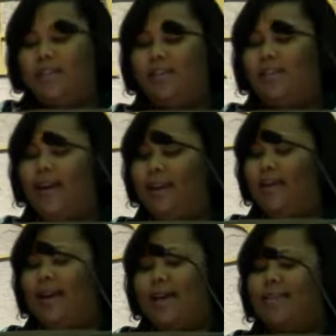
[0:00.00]
till finally
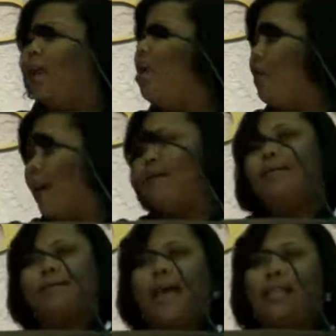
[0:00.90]
God said,
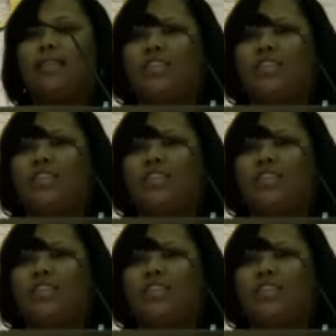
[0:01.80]
okay, take